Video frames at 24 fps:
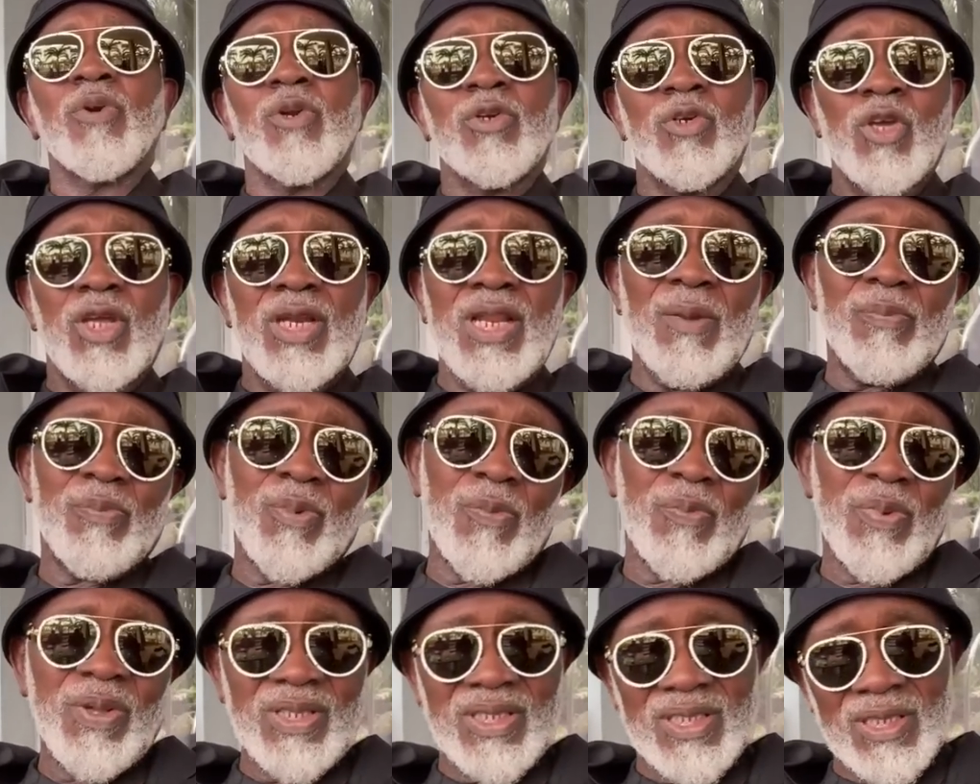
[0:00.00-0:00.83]
the other
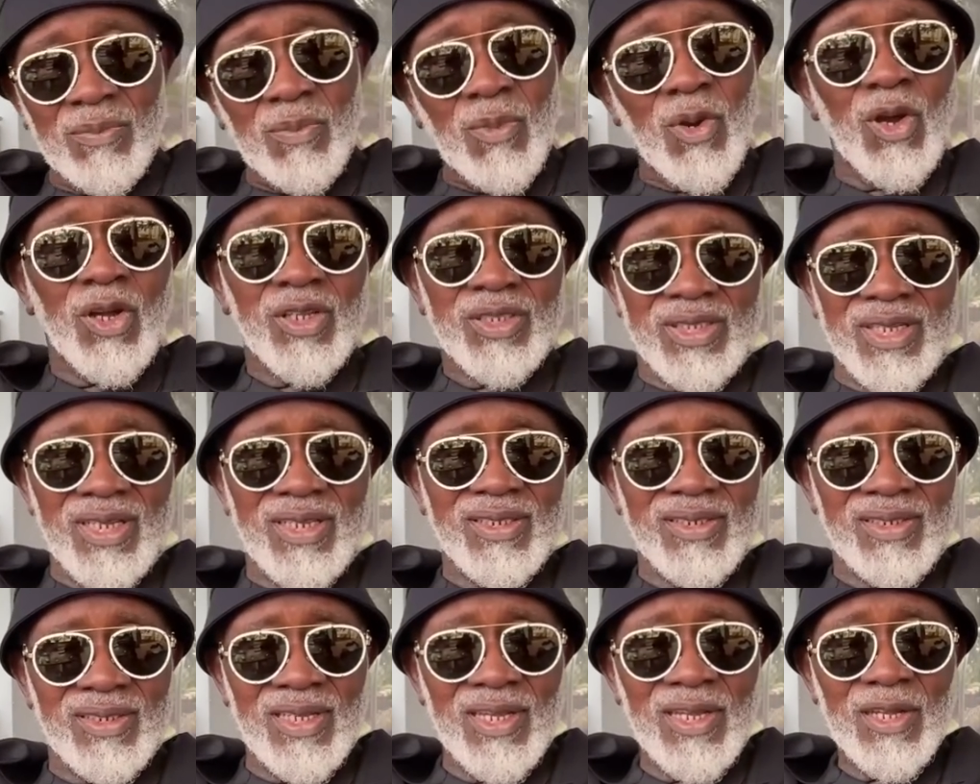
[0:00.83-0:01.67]
property, Imo
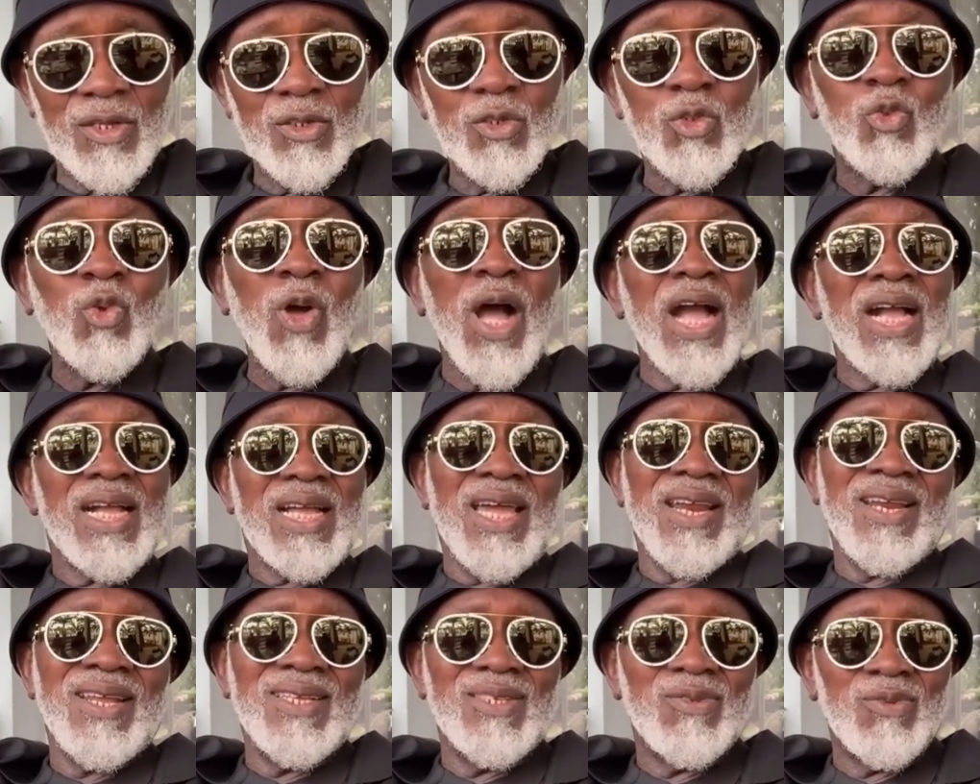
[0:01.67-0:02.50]
Hotel, dual
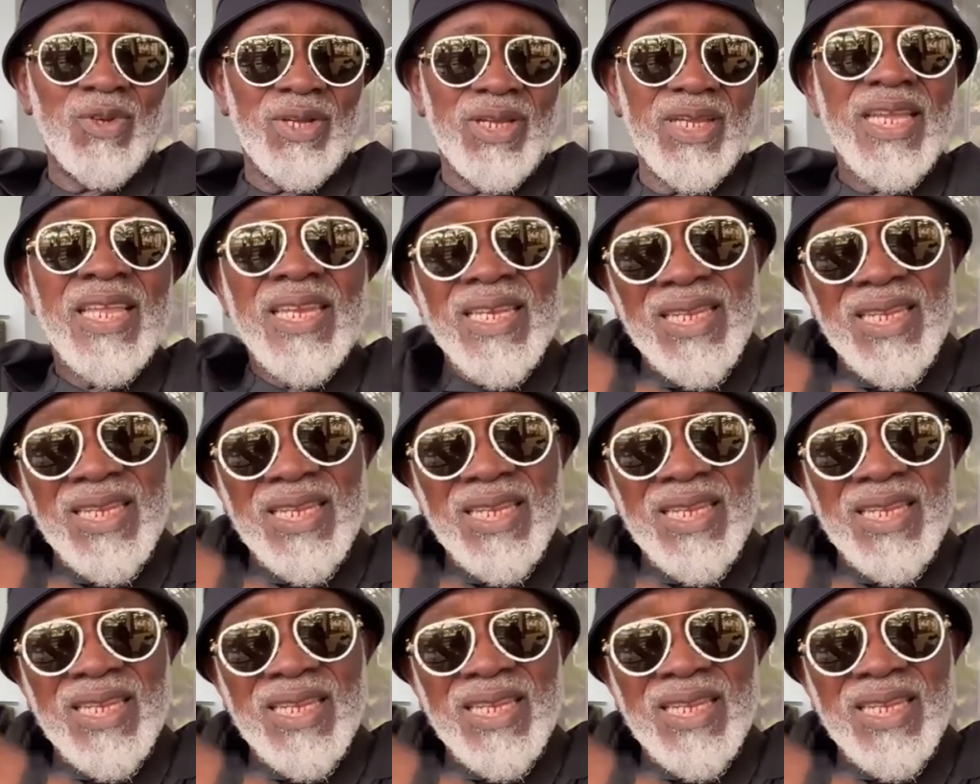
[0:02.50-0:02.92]
carriageway,